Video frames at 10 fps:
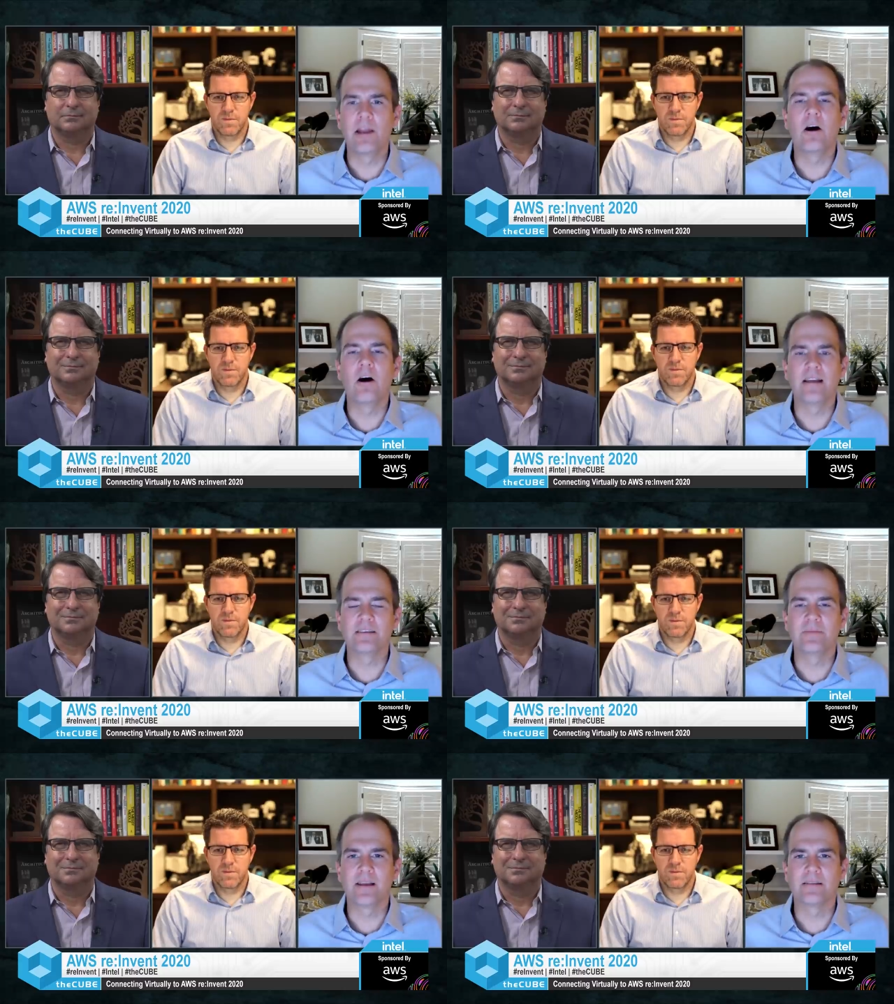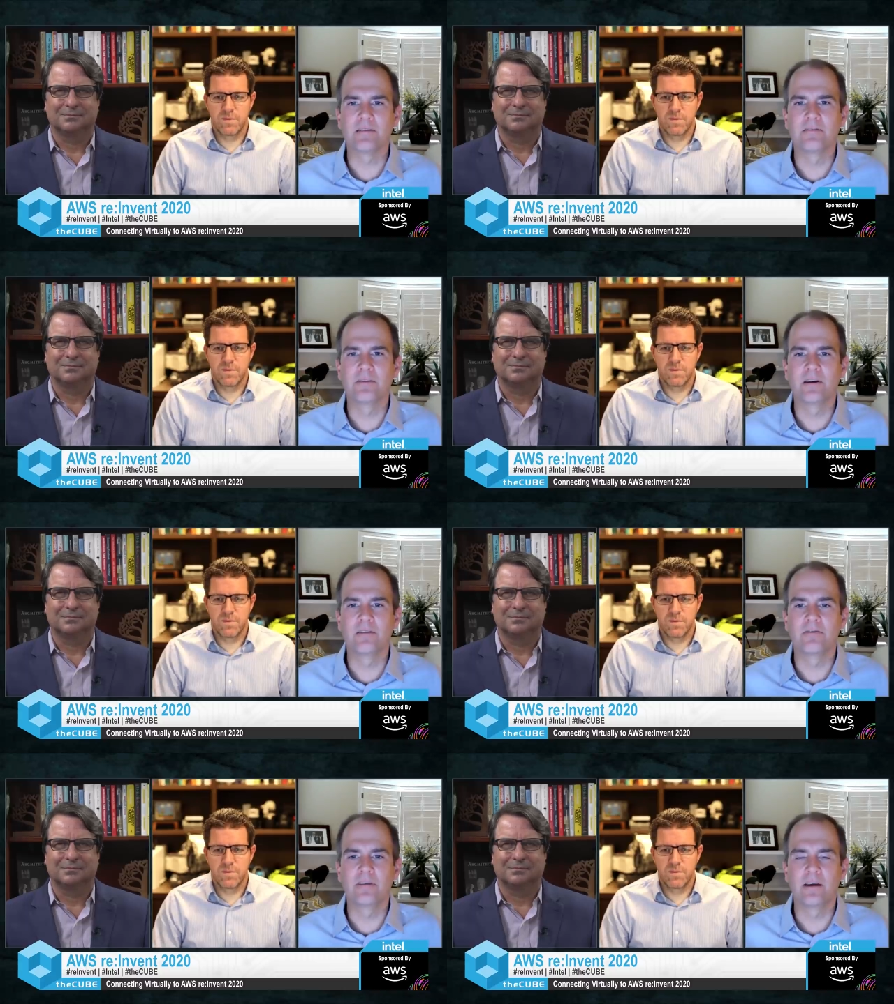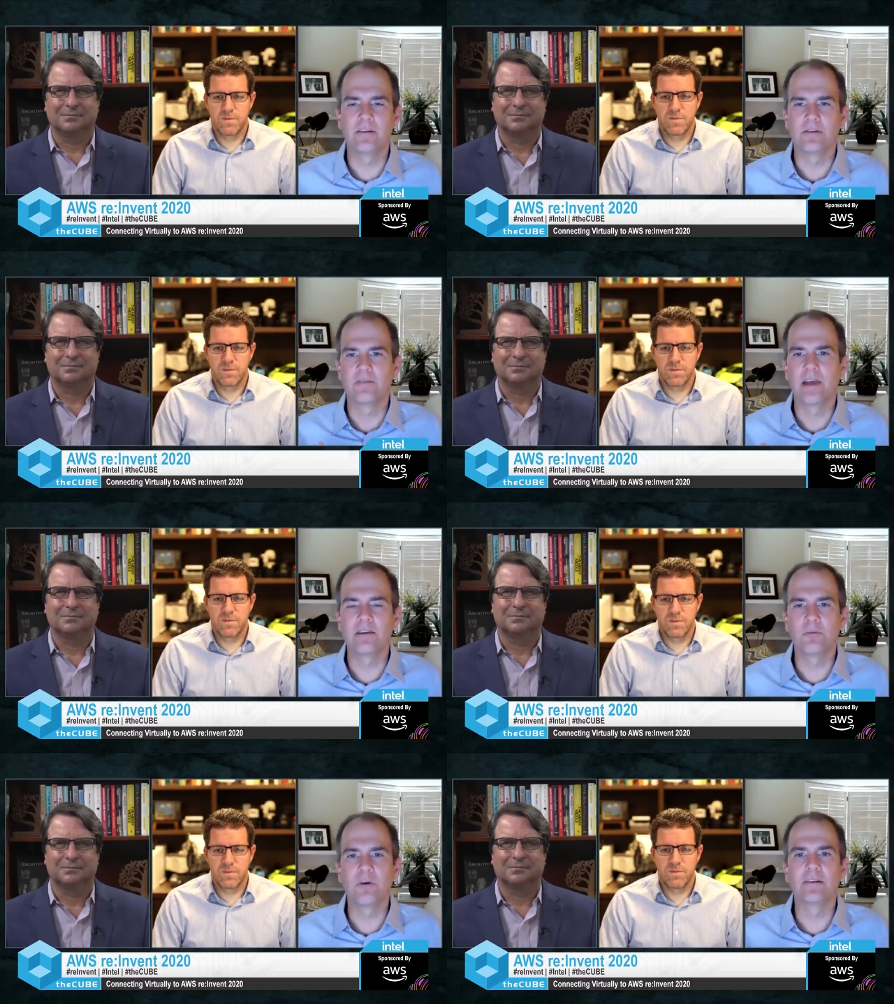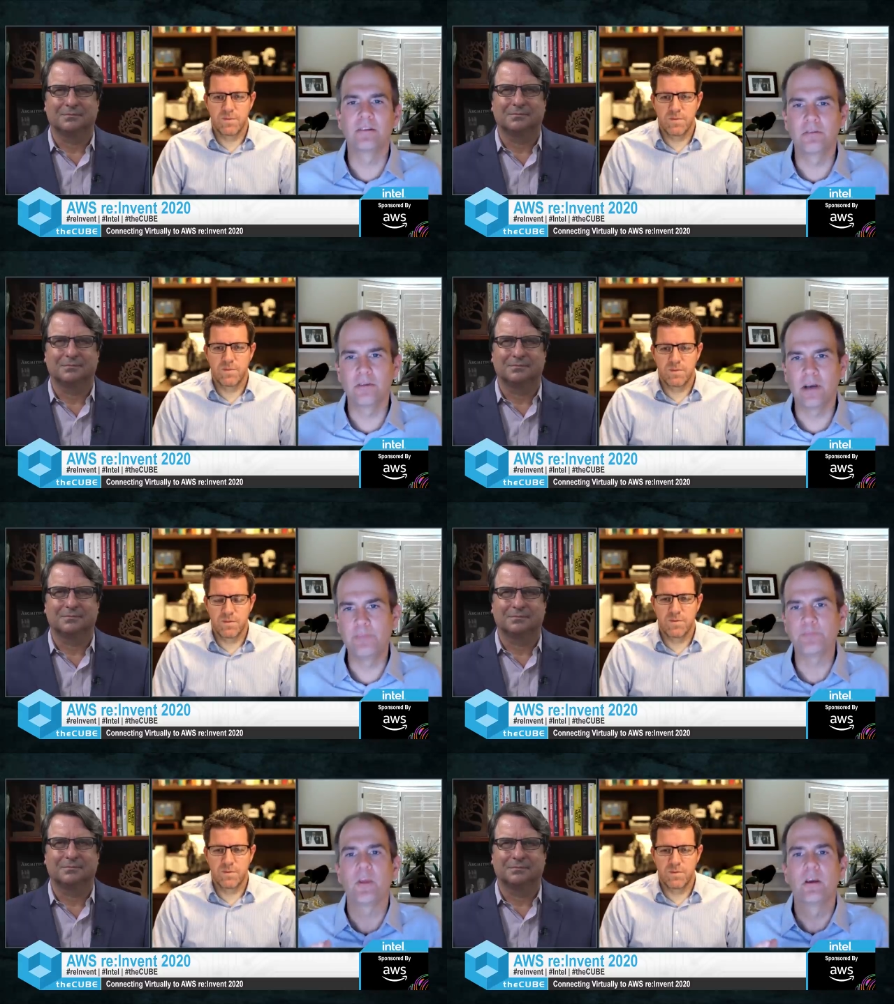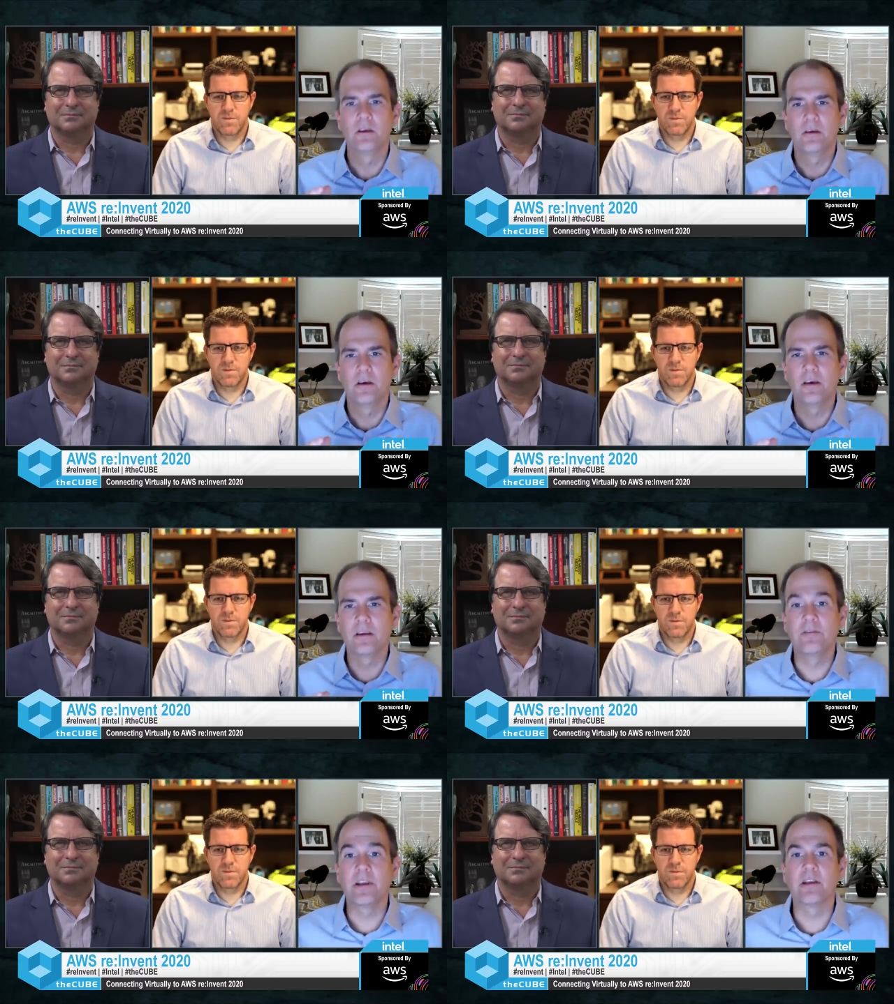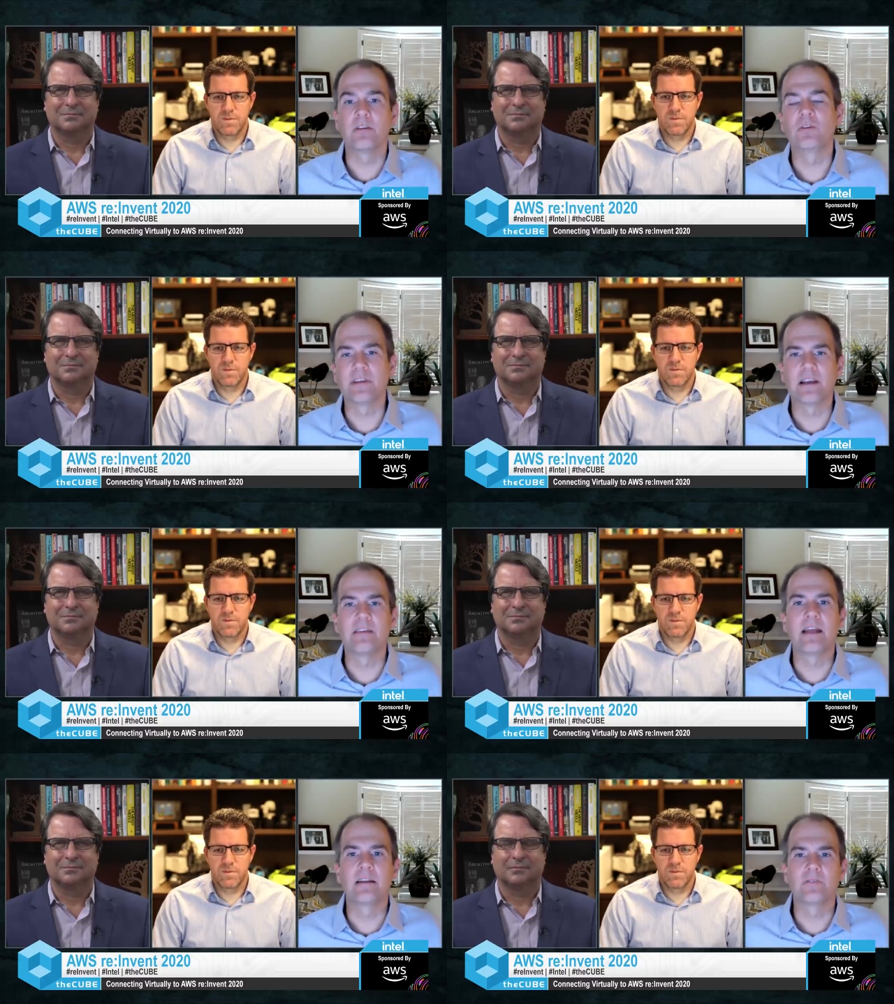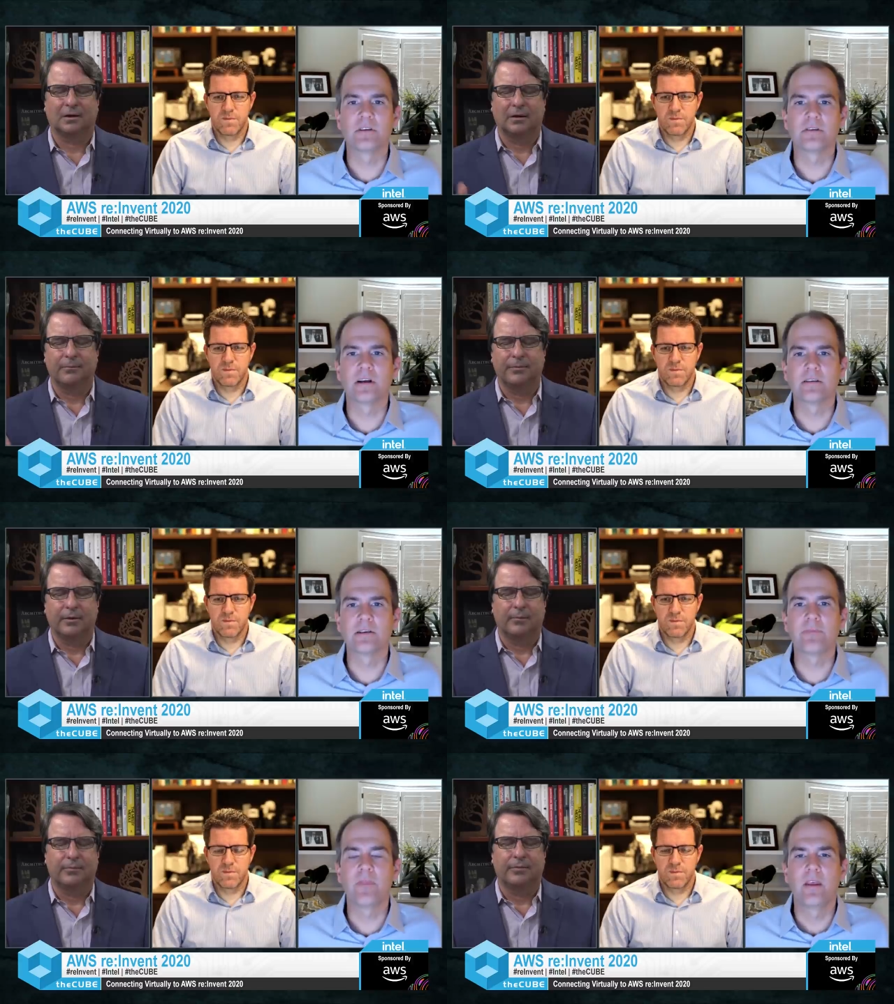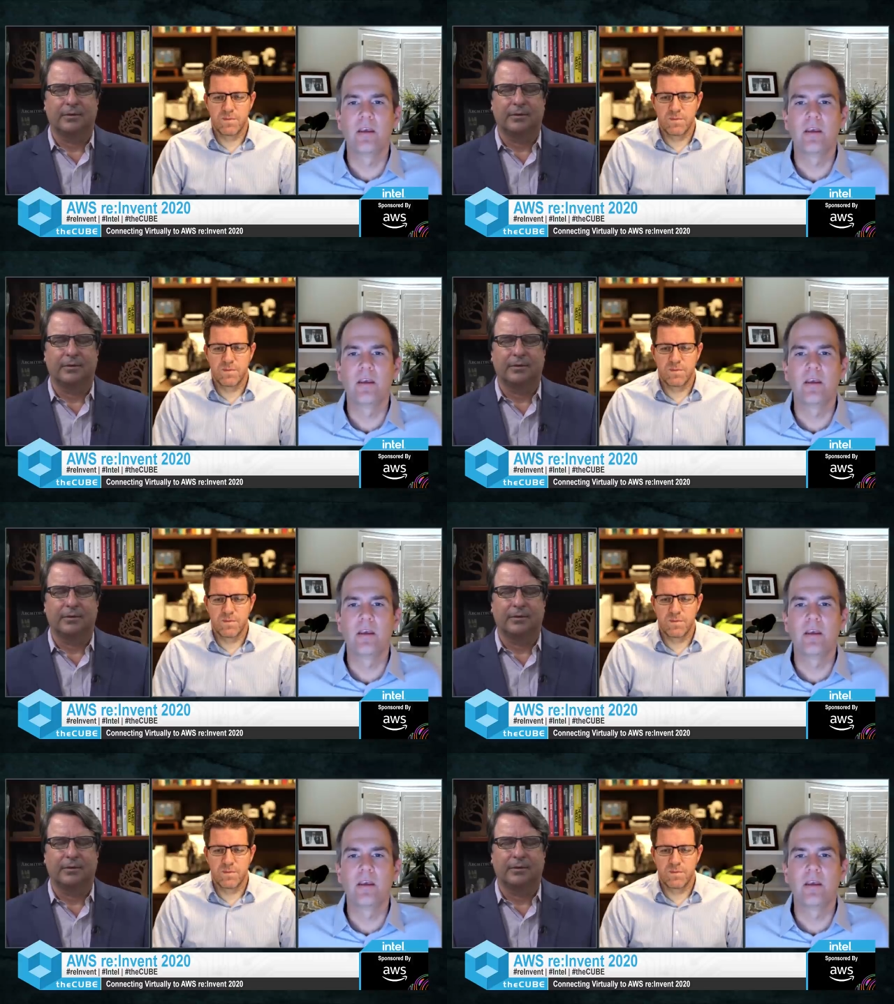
Speaker 1: all aspects of, of sort of how you want to um, uh, configure and pull together that infrastructure.